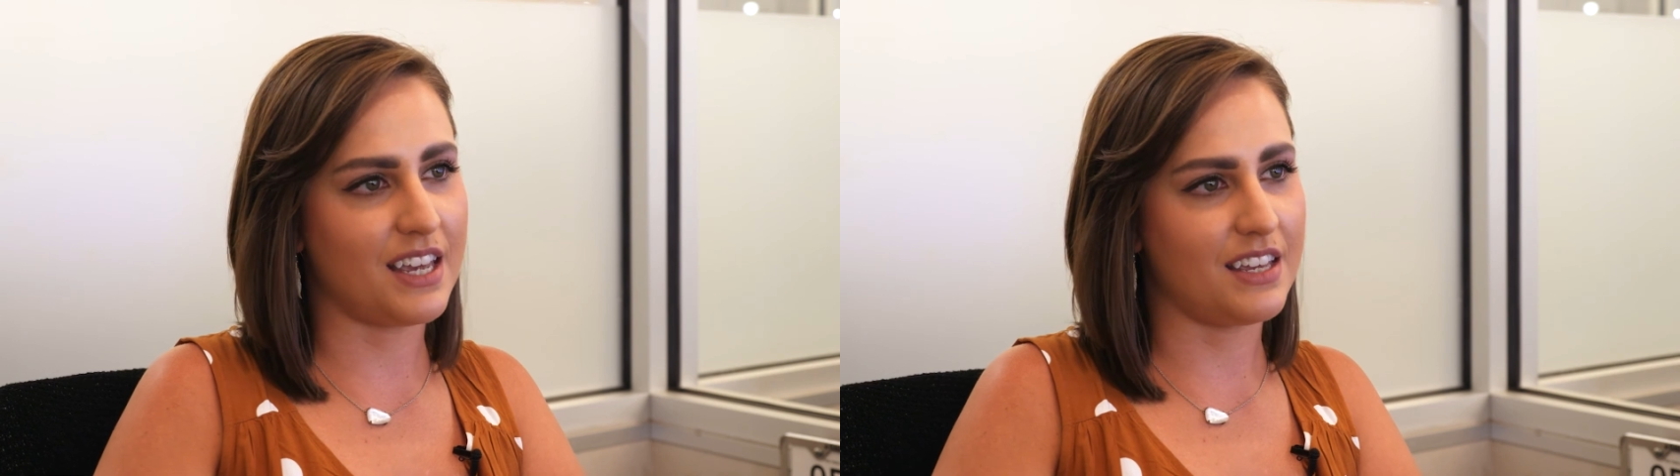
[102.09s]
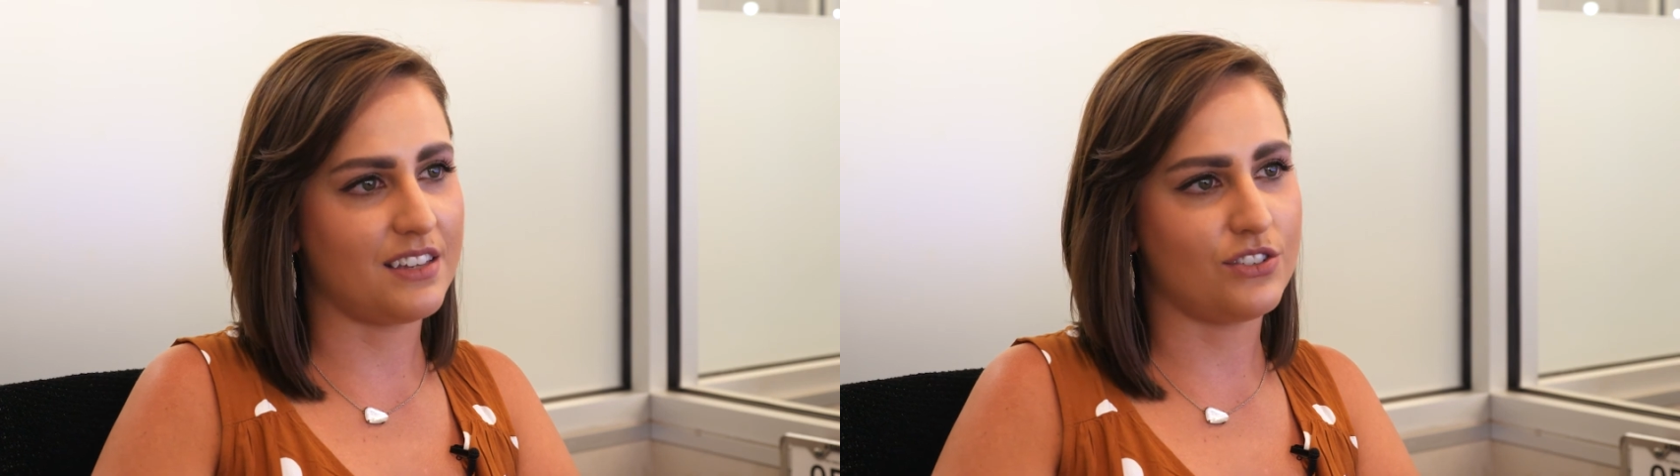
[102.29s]

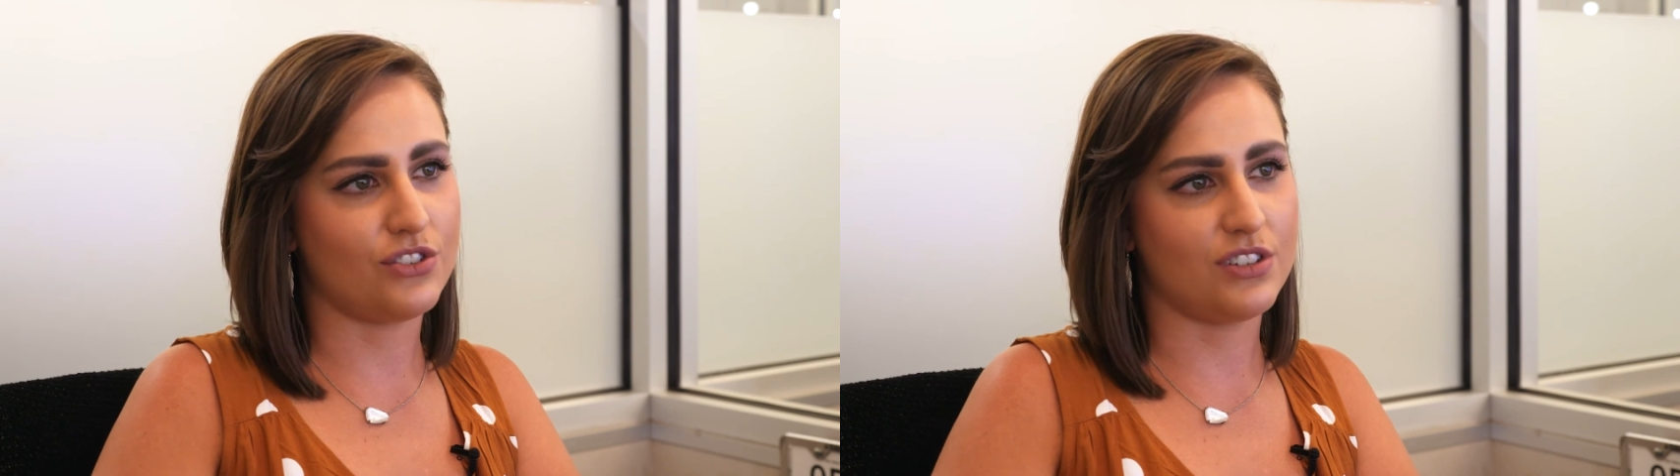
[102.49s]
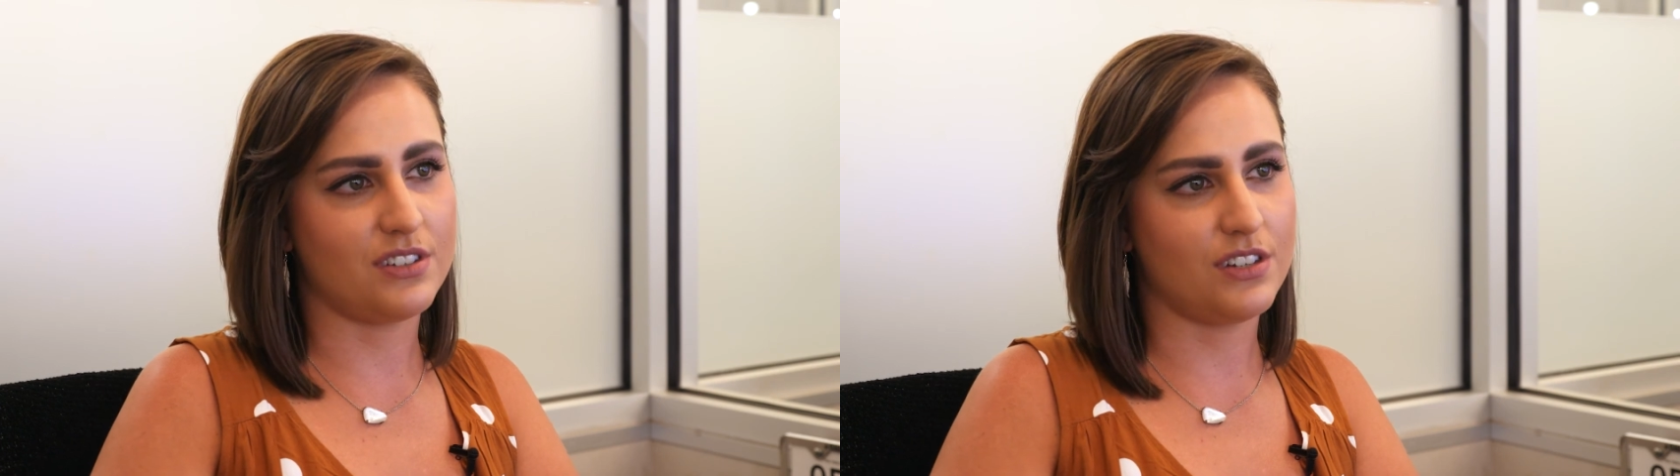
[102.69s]

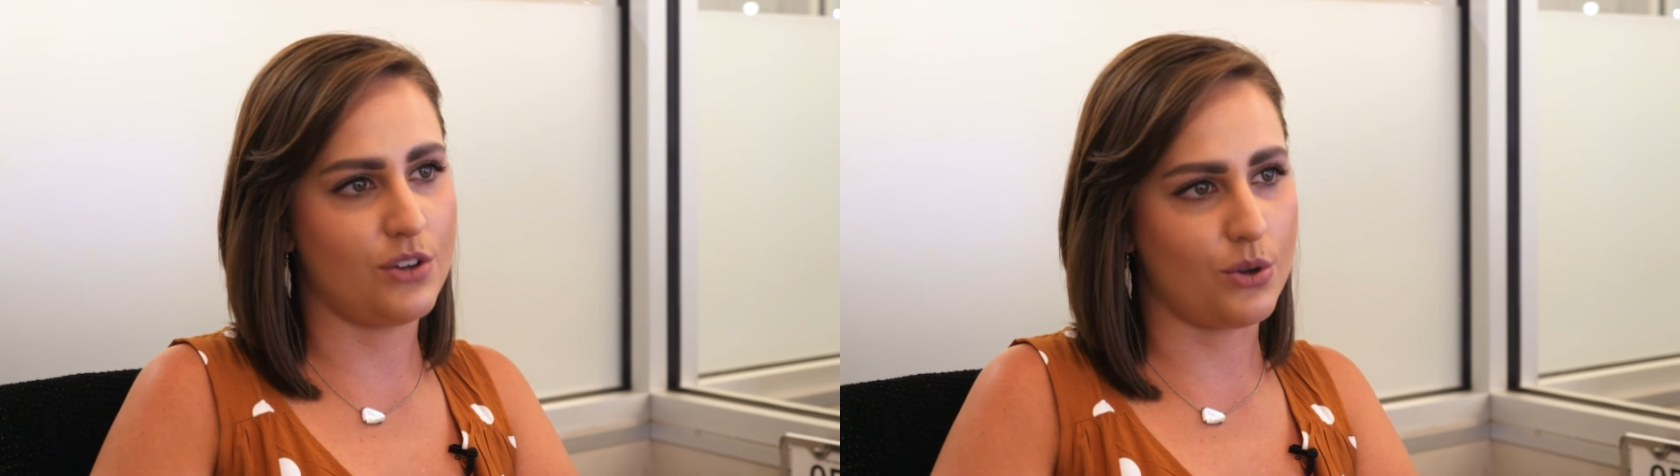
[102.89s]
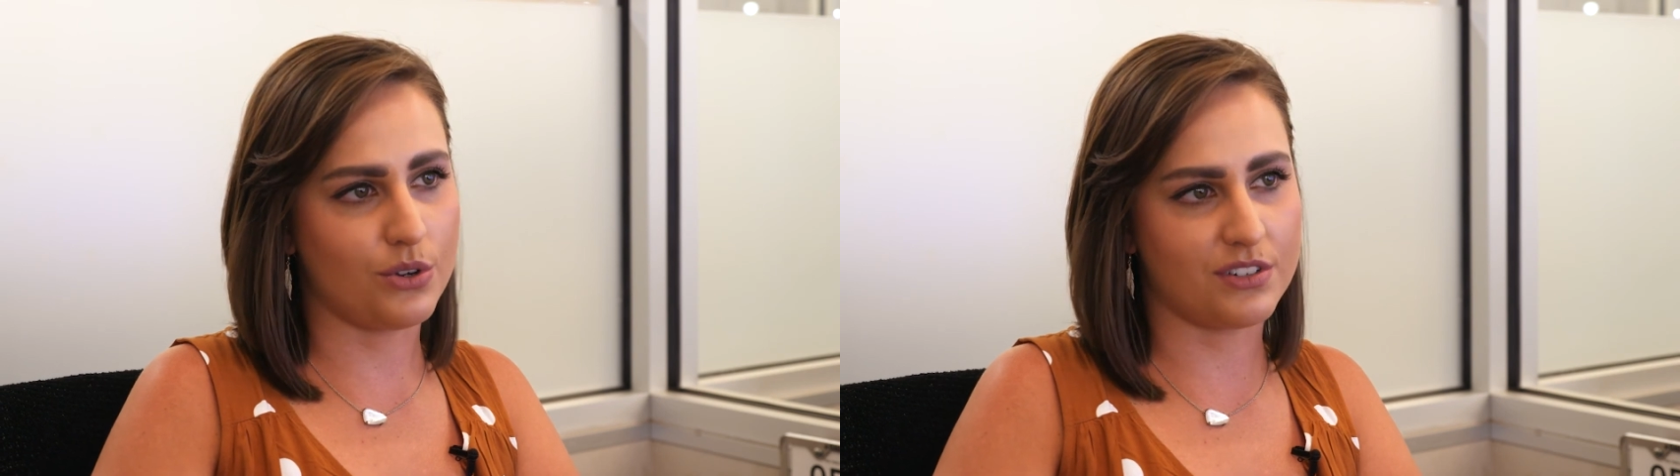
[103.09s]
is just to
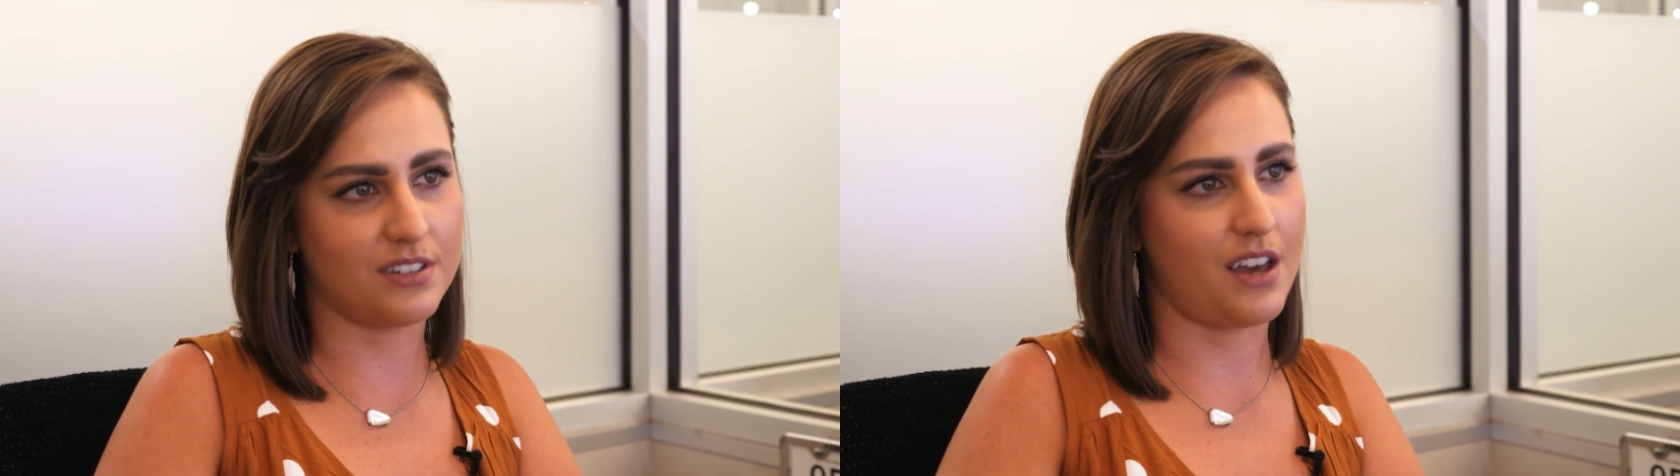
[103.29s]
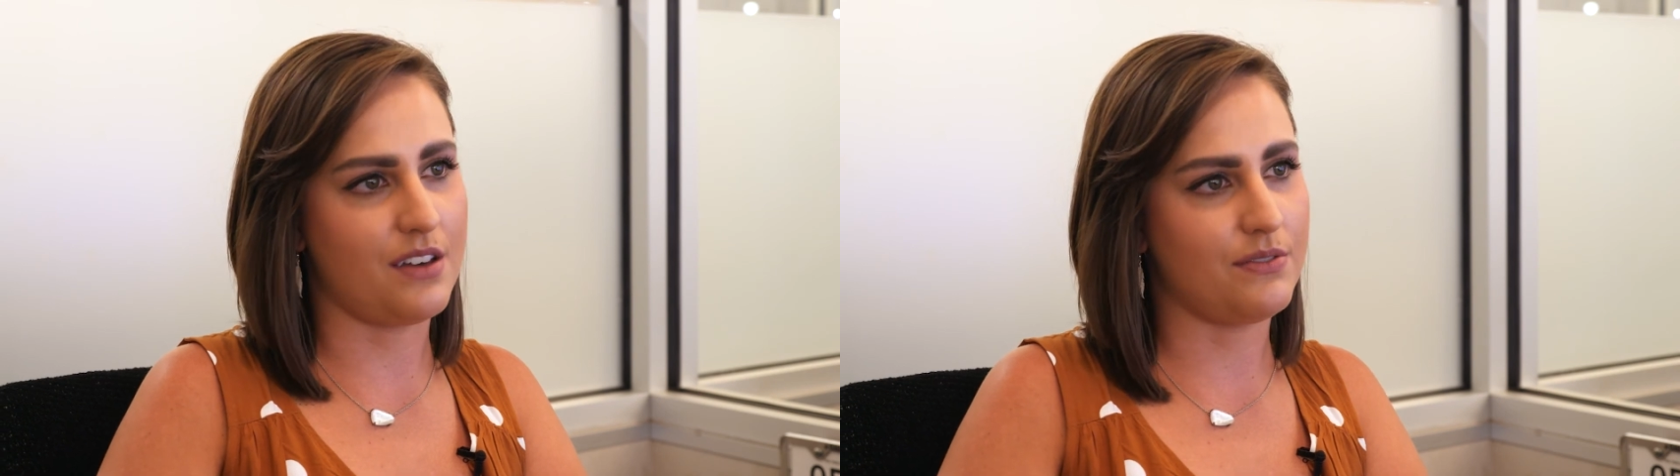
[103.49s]
know your
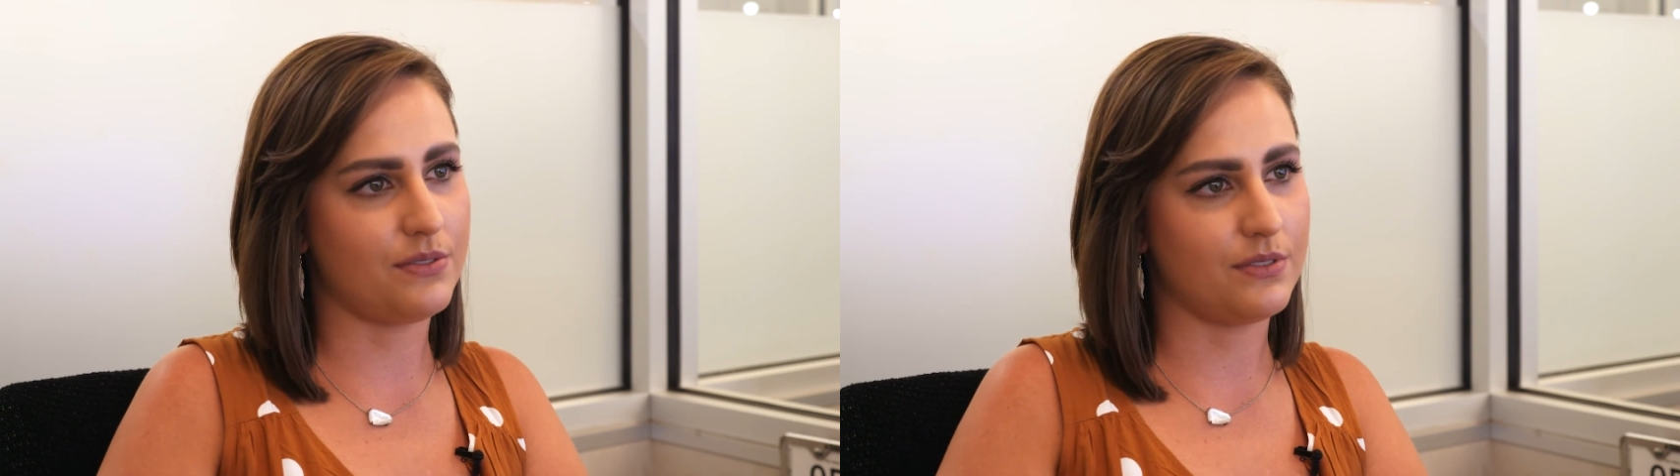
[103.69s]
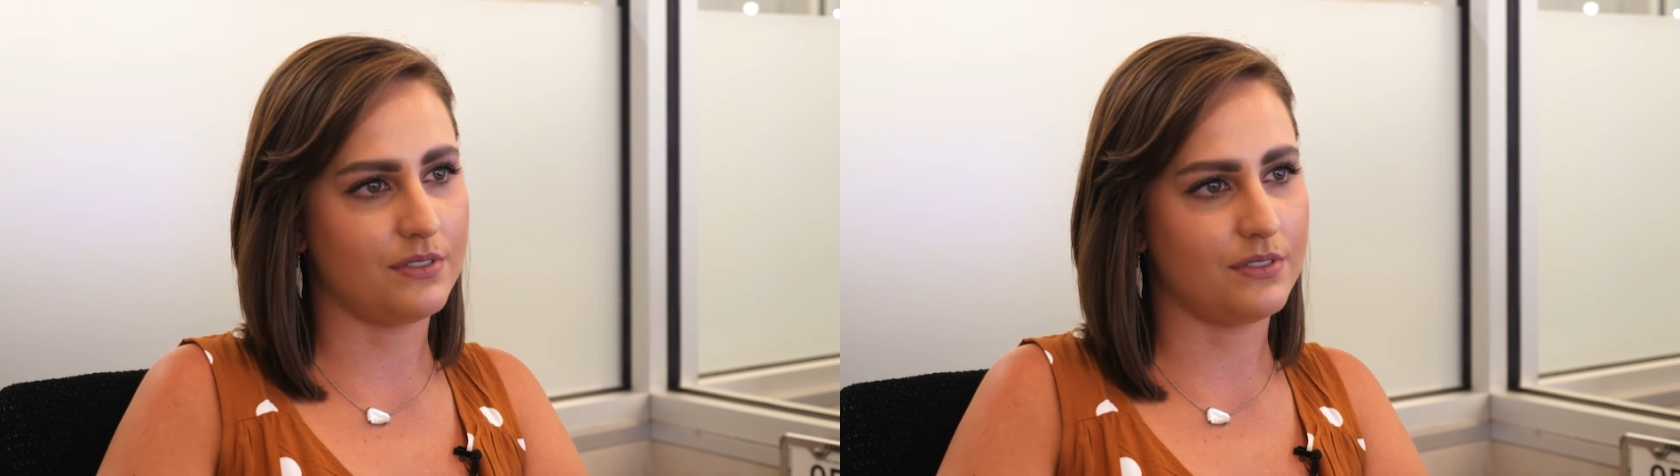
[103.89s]
stuff,